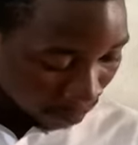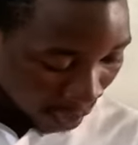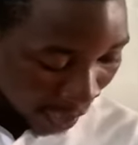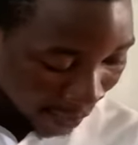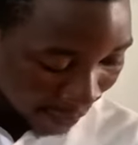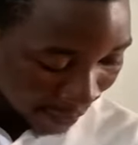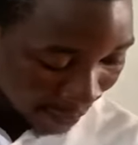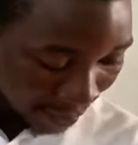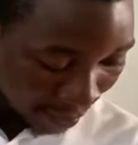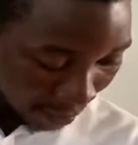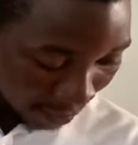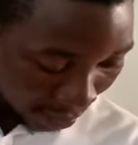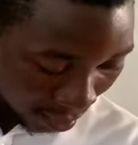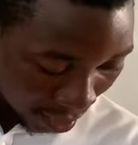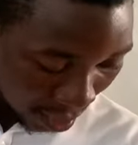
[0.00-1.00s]
And D,
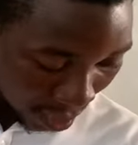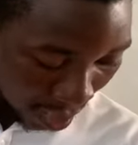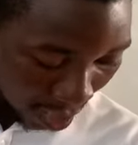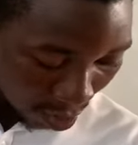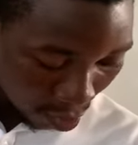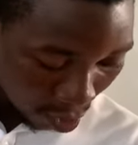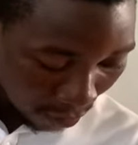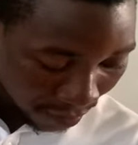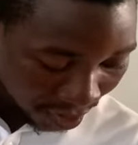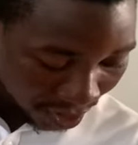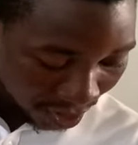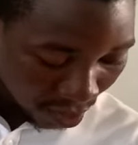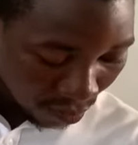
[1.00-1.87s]
a commission